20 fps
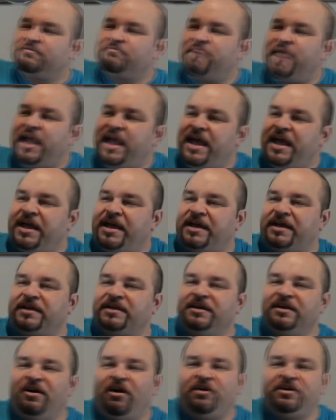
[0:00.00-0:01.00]

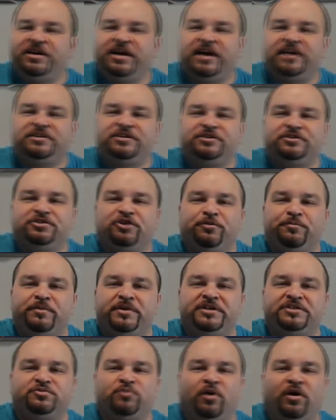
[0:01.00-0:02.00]
Man, all you got to do is
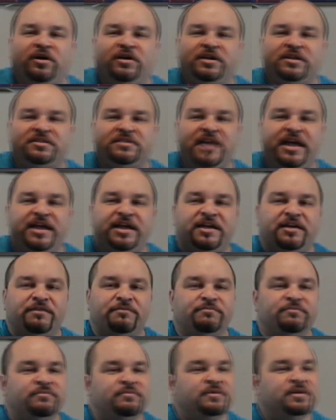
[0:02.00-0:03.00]
open His Word and thank
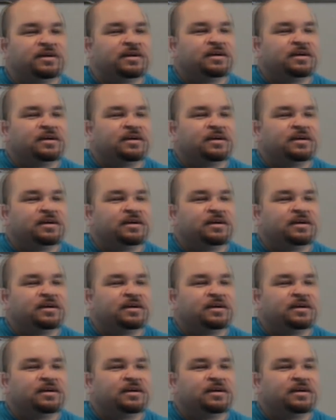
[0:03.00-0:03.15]
Him.